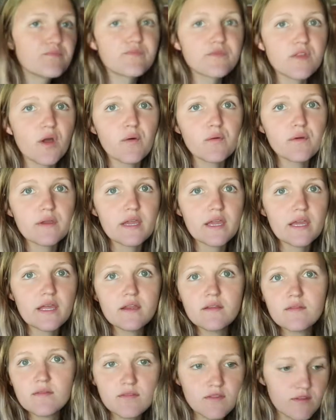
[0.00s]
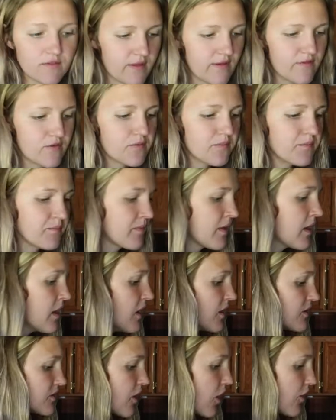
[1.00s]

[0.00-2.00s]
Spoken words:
don't get the flavor. The